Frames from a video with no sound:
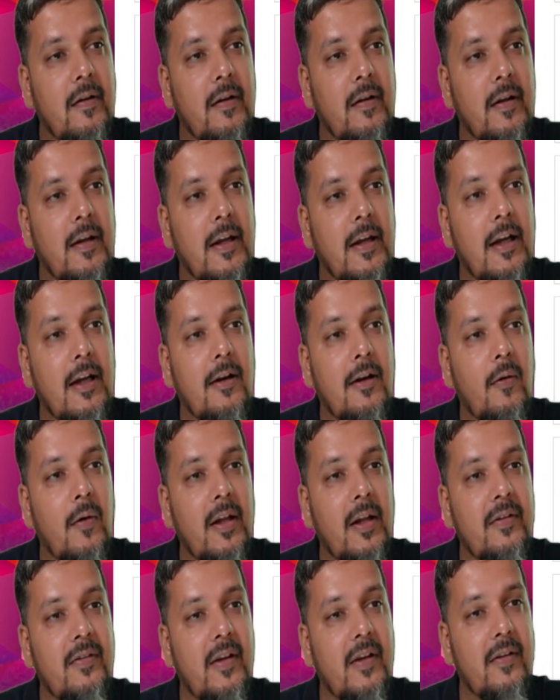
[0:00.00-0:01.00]

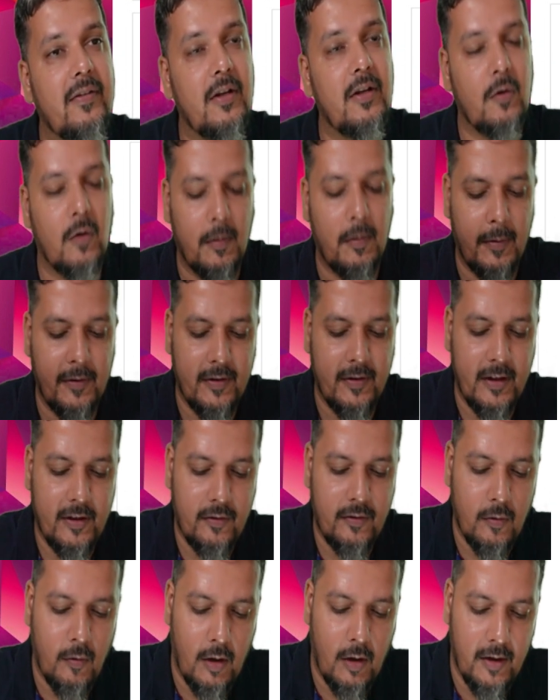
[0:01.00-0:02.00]
GST 12%.
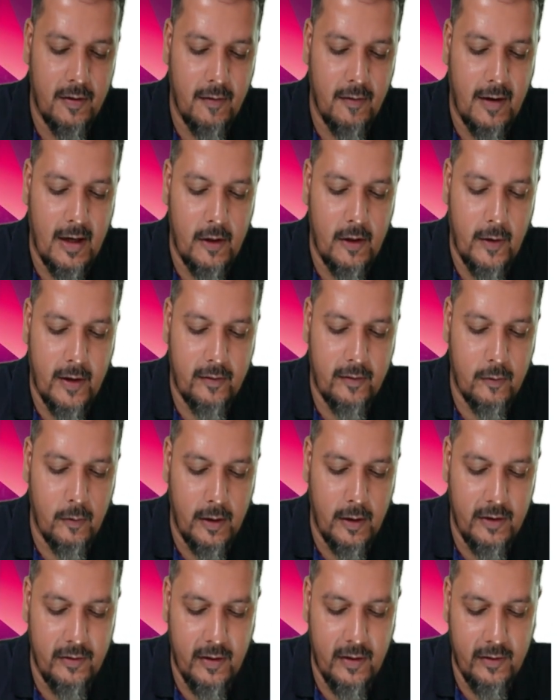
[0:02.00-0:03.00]
So what is the value
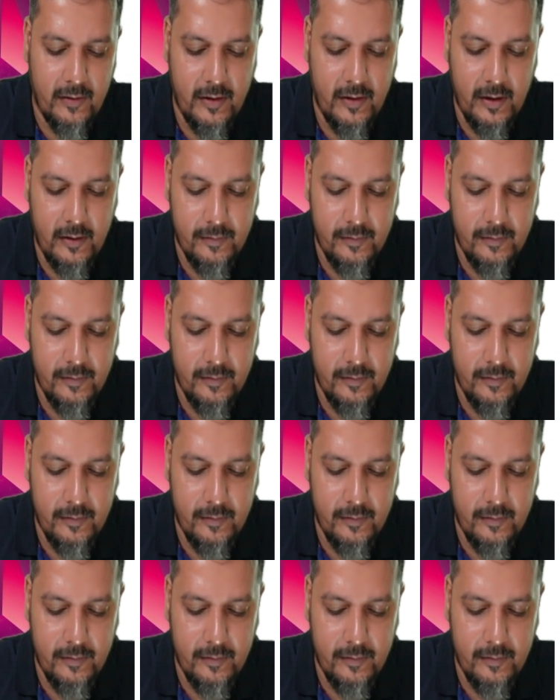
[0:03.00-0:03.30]
excluding GST?